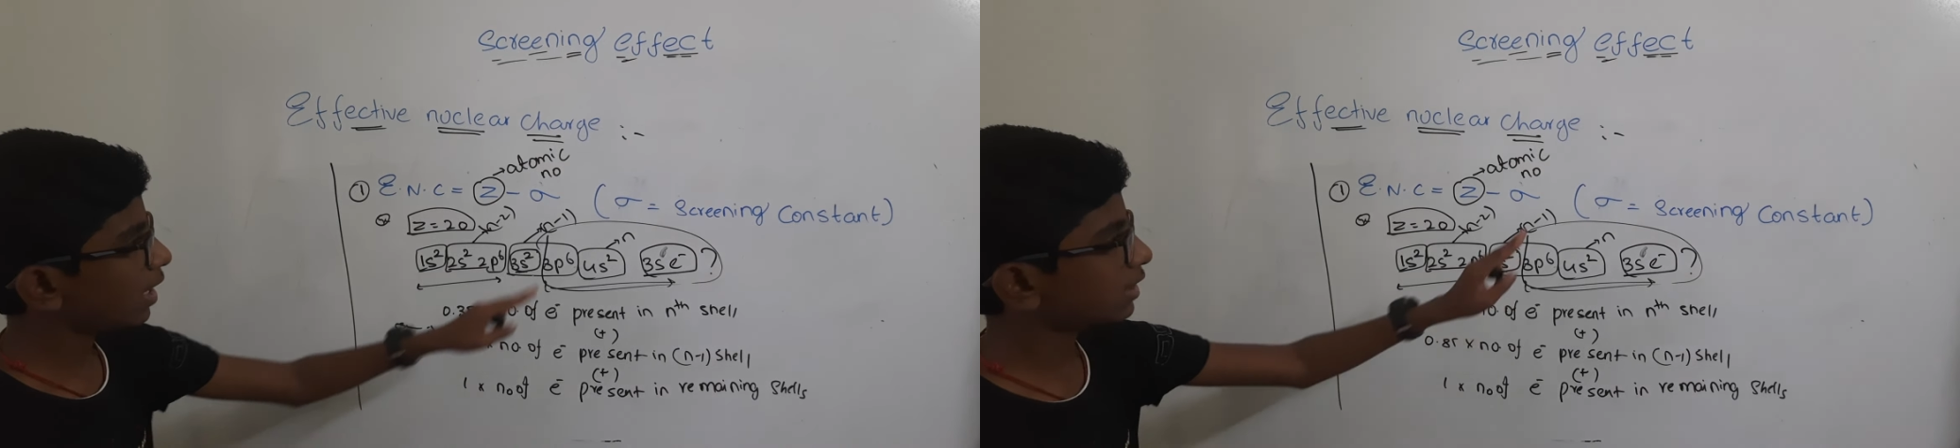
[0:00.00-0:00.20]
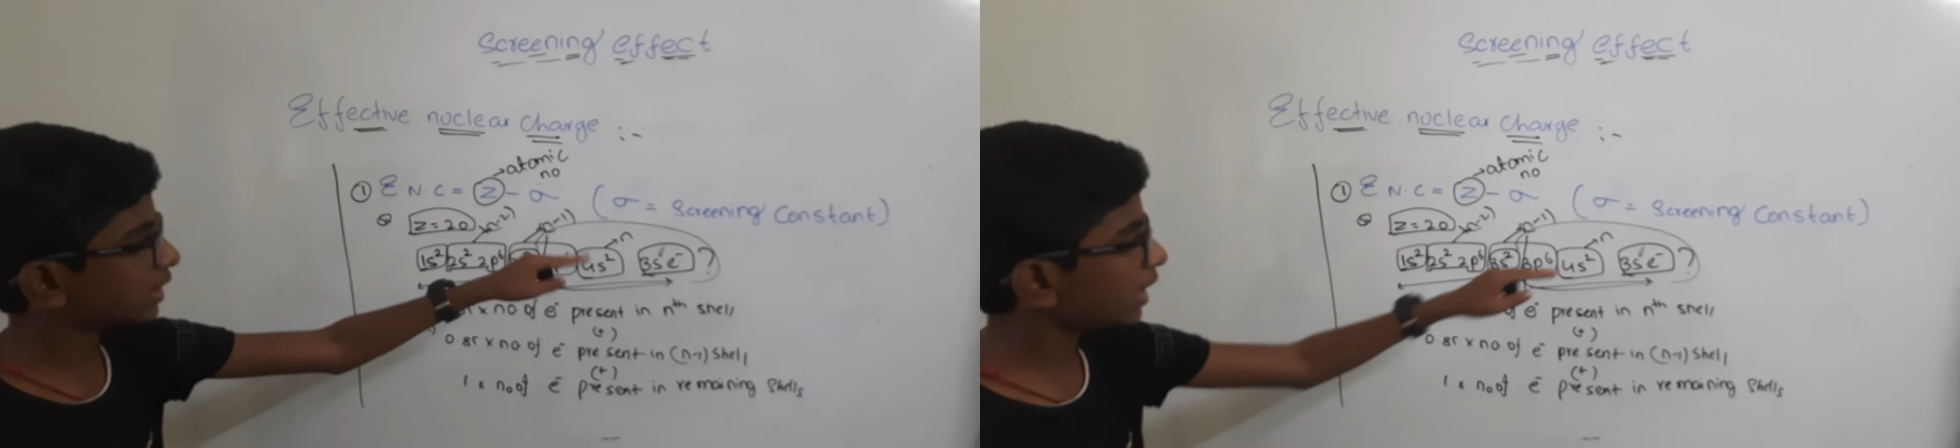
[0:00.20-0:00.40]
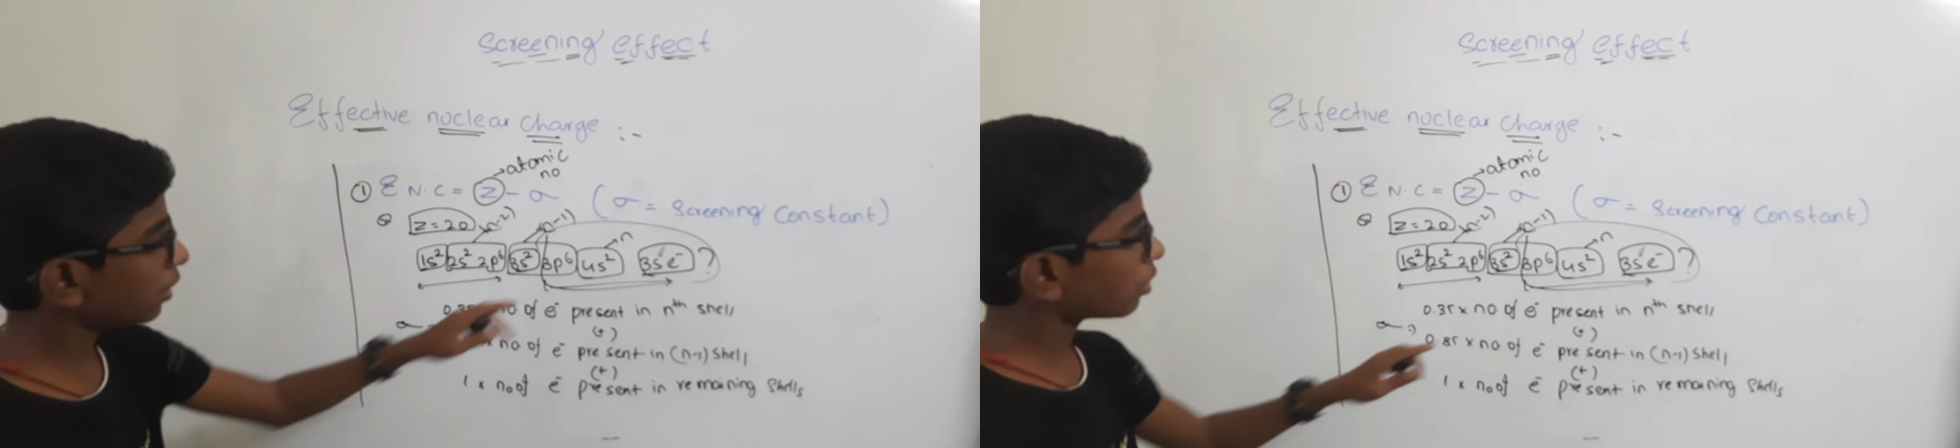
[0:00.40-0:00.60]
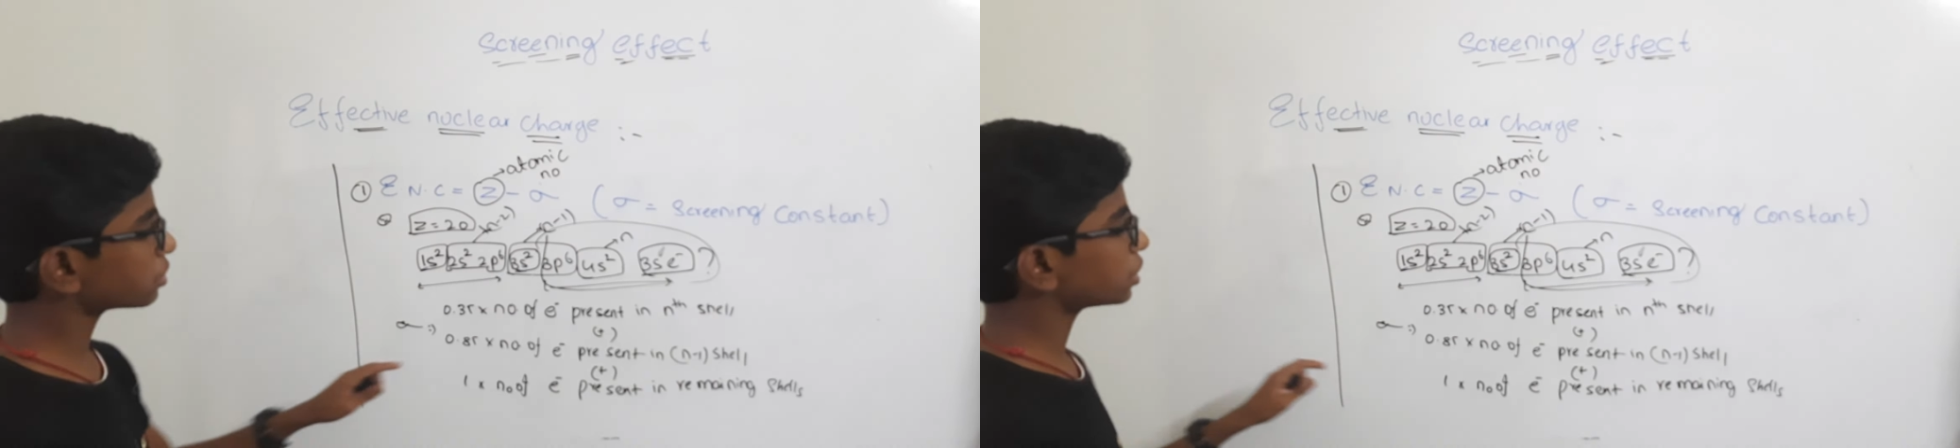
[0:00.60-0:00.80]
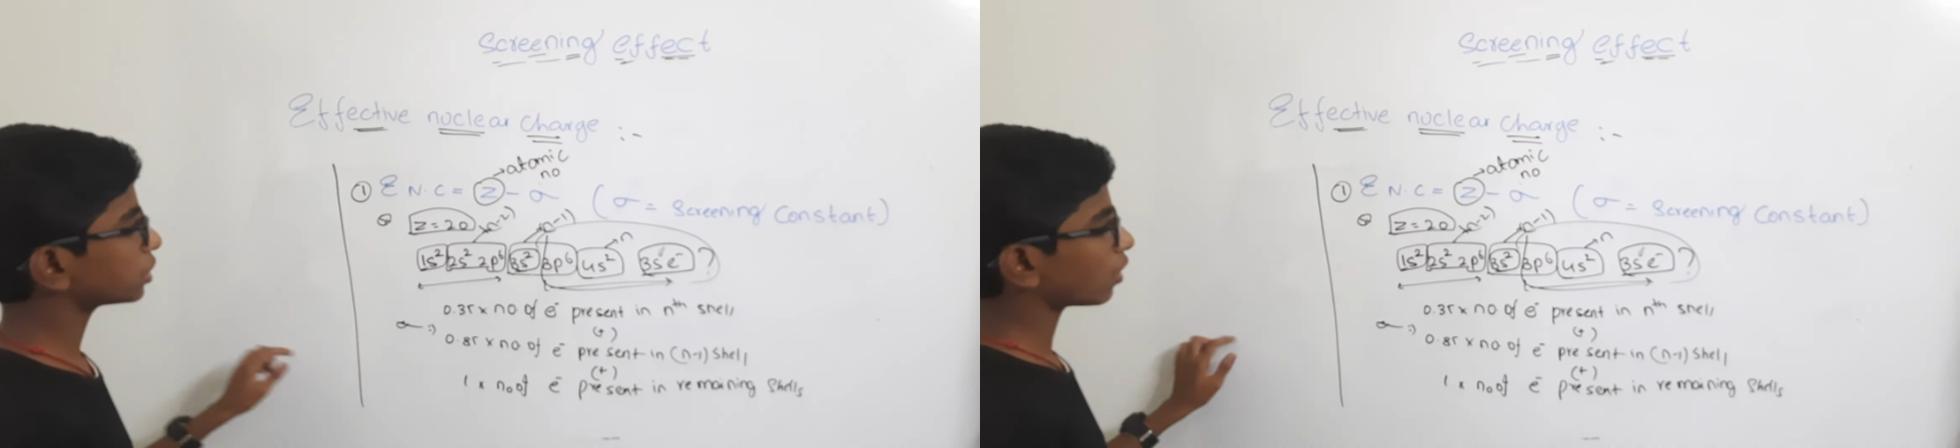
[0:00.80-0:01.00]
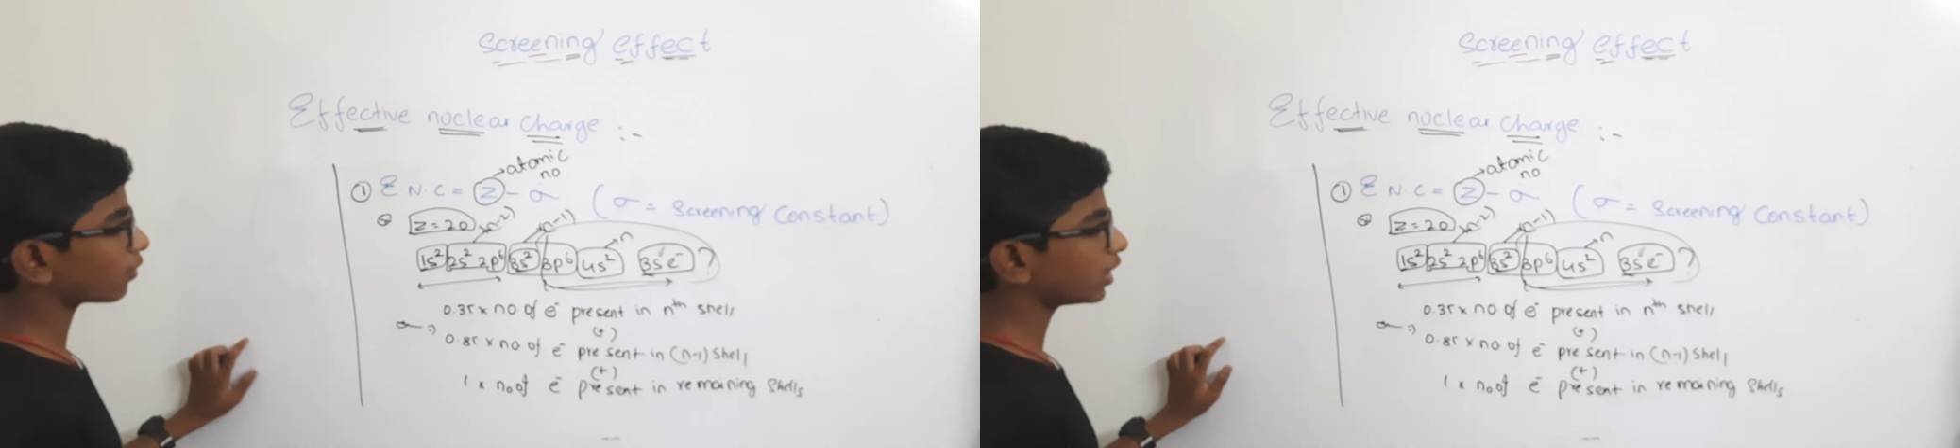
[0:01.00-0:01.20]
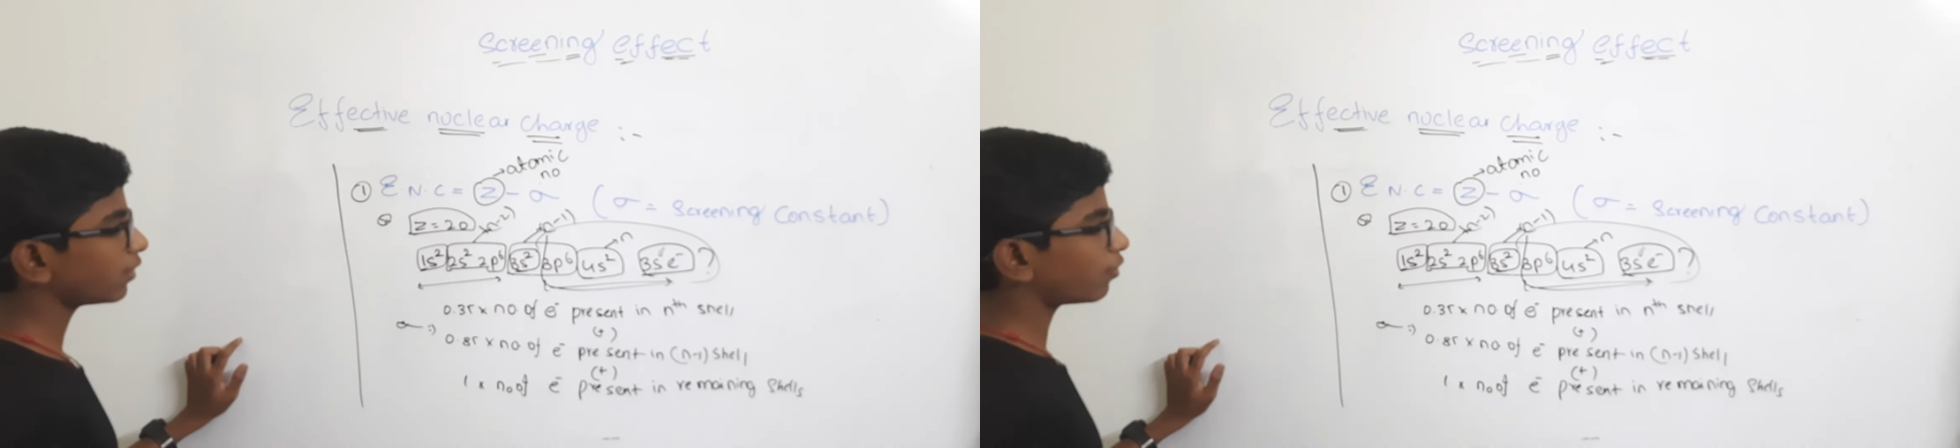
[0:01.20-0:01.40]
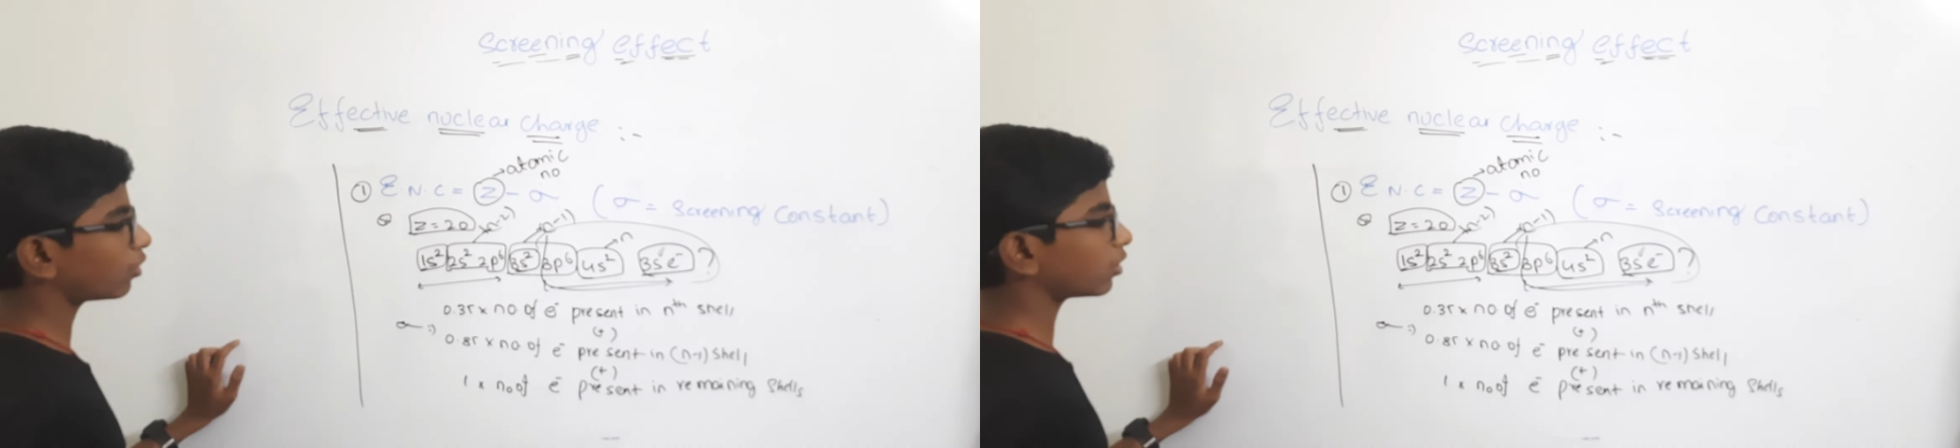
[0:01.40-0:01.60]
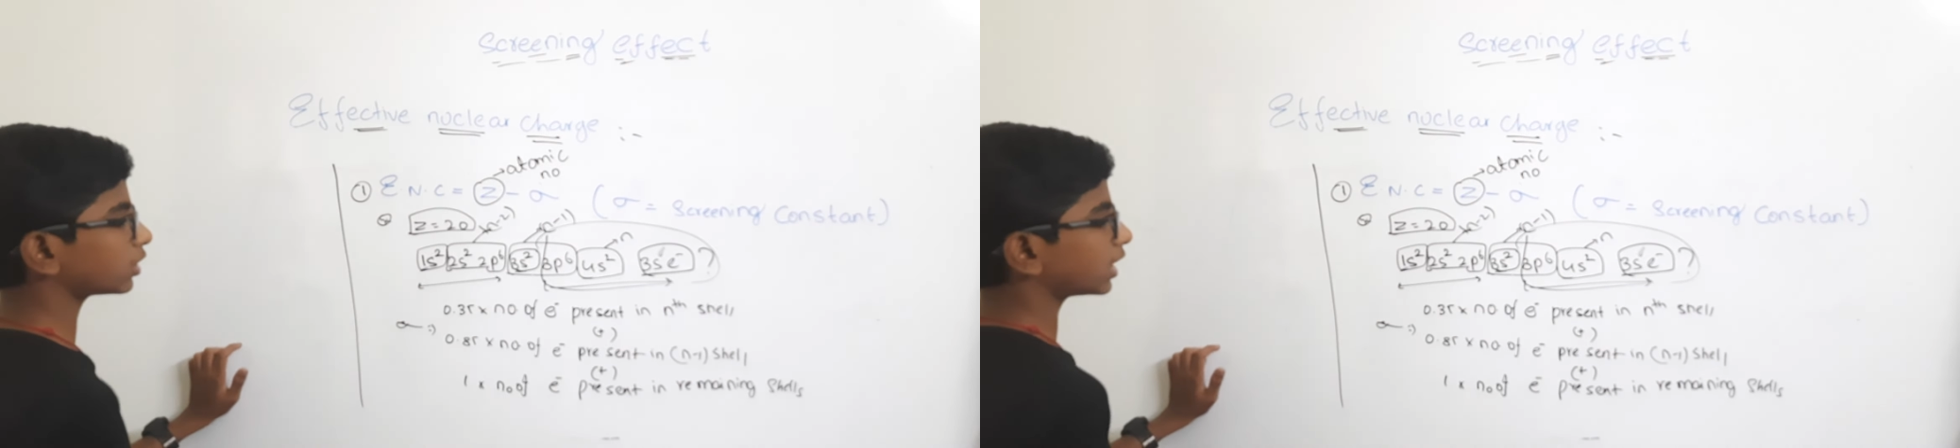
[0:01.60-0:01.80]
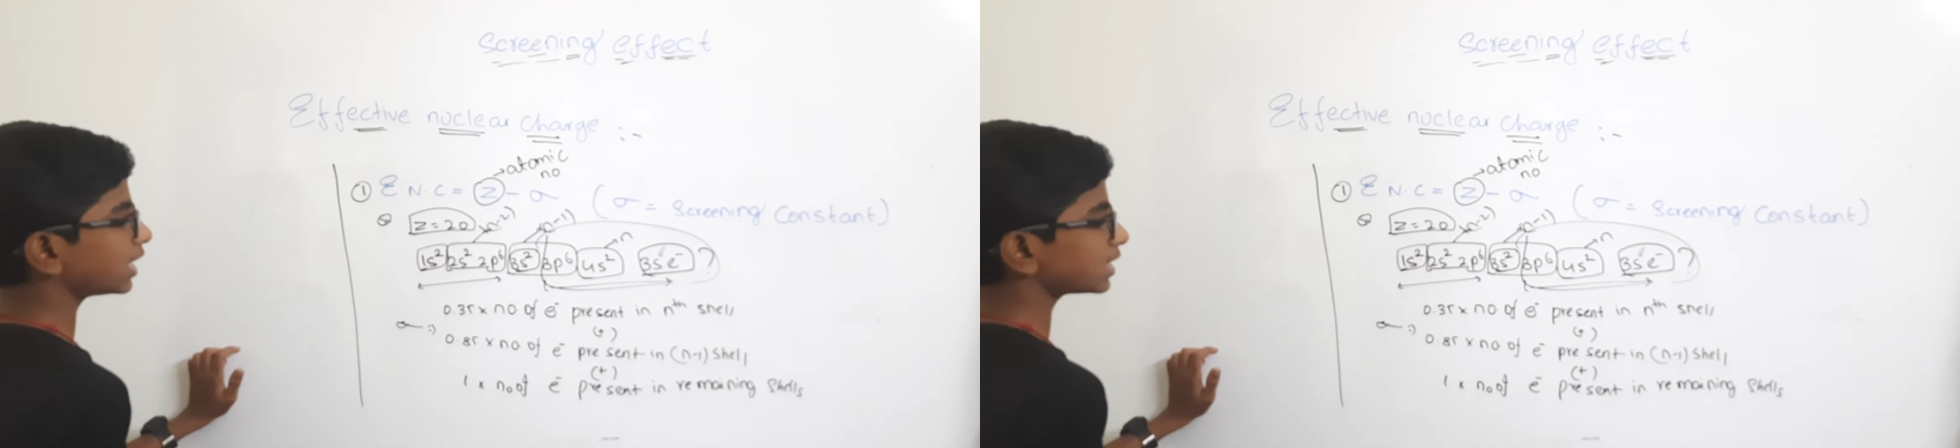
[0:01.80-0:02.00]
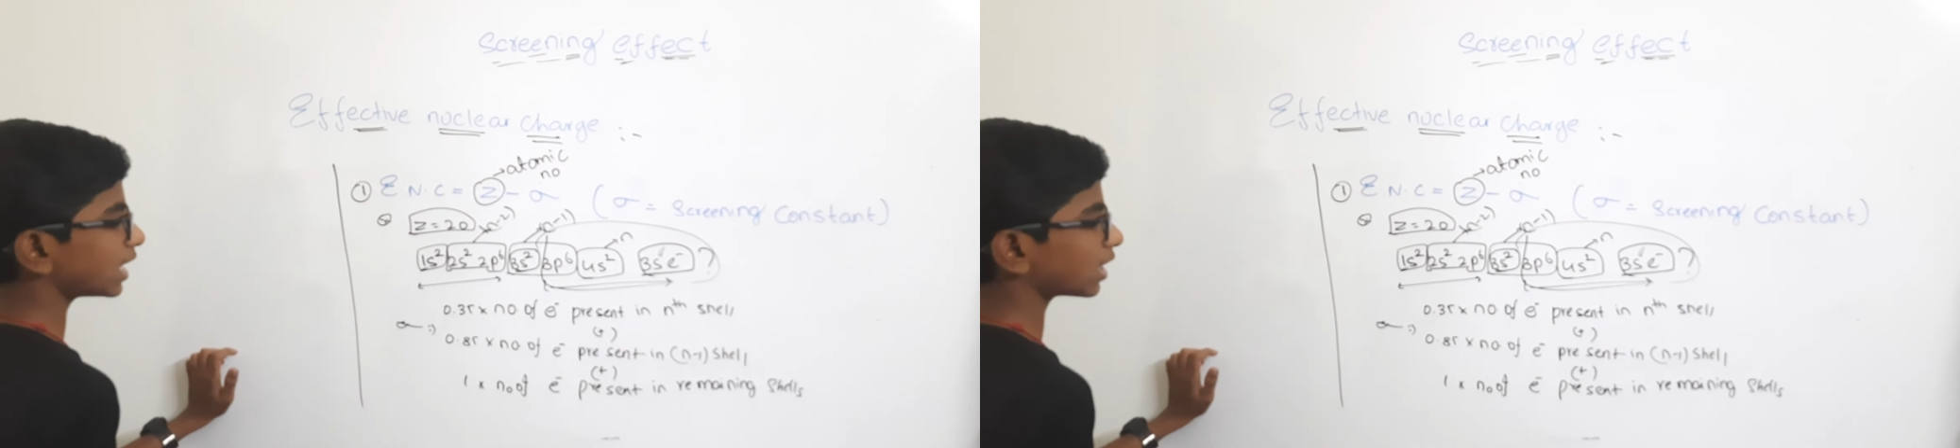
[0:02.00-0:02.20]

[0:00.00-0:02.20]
screening constant of the 3s